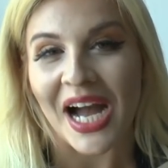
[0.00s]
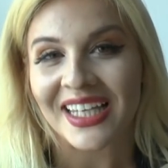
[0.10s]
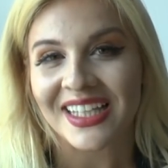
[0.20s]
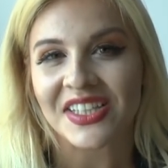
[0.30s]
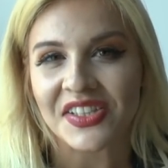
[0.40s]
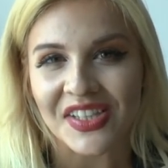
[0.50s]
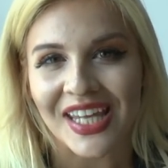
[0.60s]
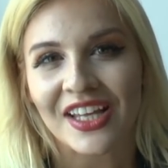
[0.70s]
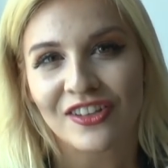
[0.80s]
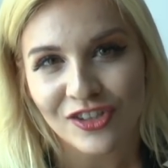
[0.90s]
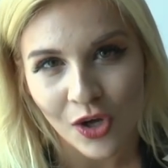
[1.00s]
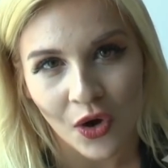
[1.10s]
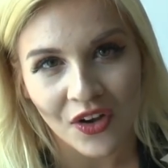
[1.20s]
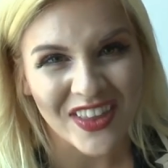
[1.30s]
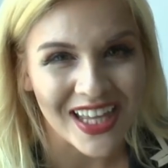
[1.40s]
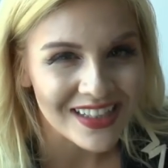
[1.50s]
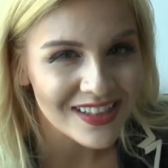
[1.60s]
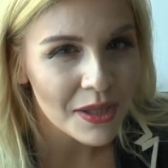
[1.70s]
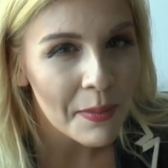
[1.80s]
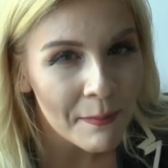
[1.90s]
I can sing a song that
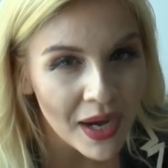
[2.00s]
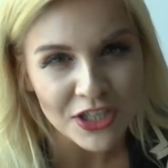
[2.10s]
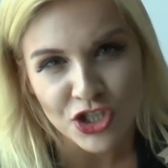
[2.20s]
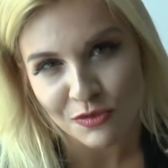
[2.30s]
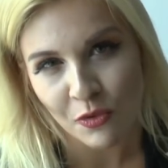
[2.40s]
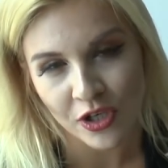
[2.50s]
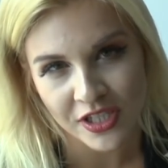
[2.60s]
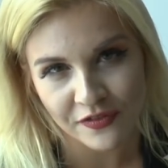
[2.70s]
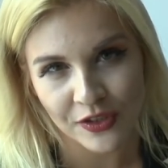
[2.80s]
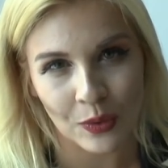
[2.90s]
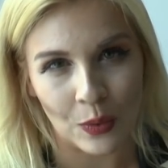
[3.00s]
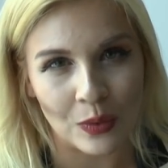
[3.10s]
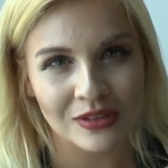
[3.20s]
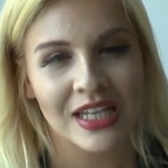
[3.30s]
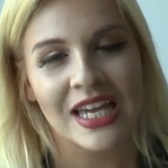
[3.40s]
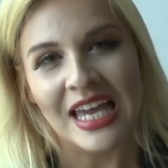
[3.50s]
is much more difficult